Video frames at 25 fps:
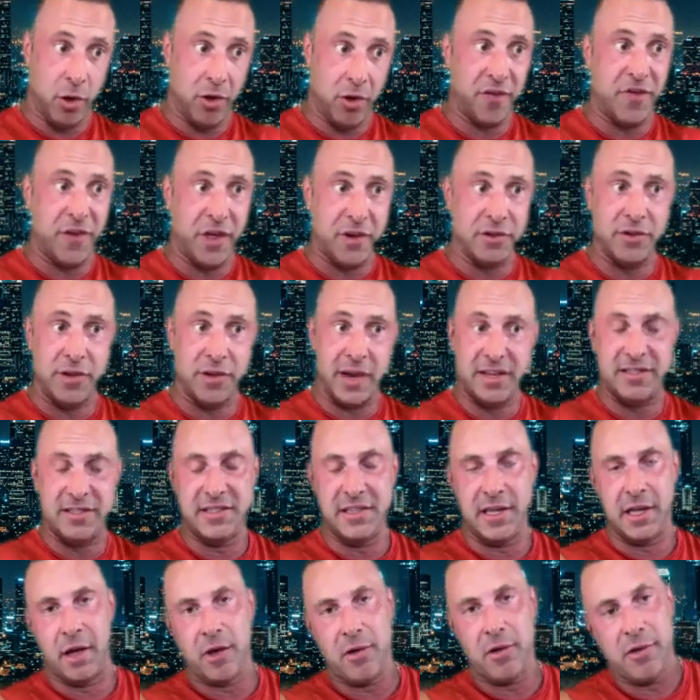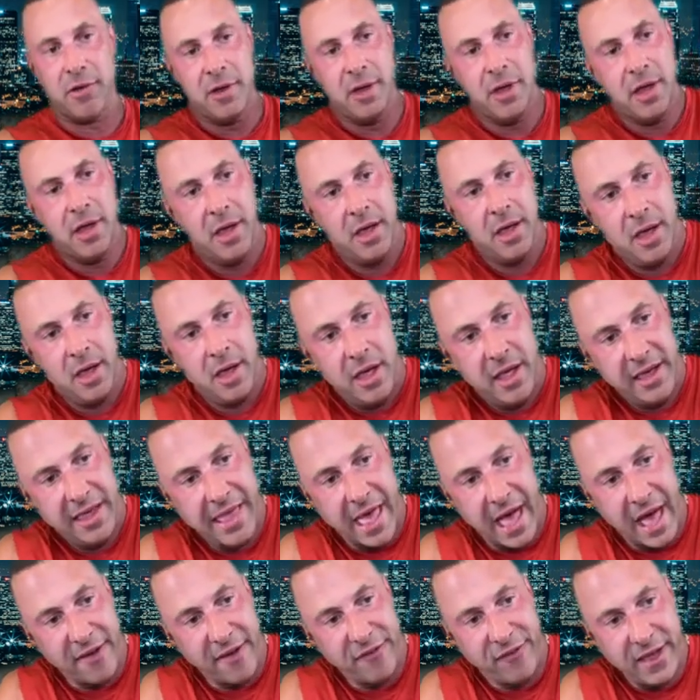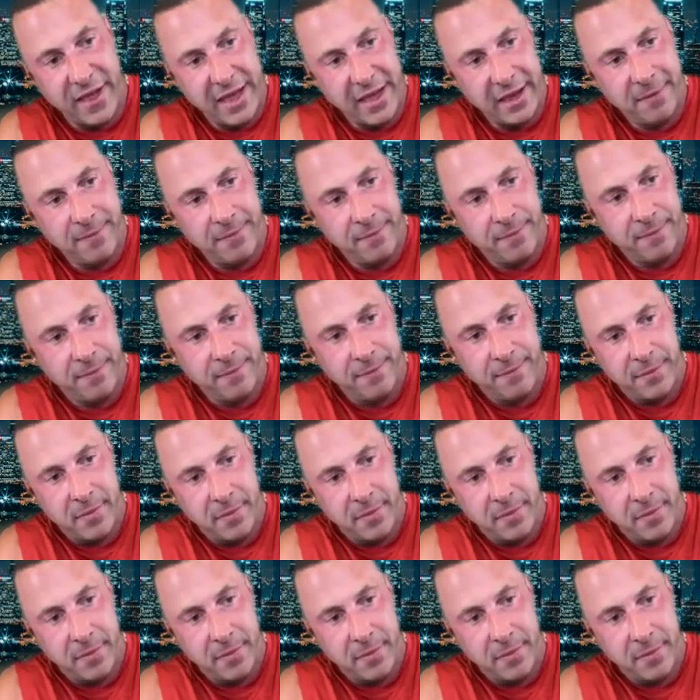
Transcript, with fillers: real ephedrine HCl, caffeine,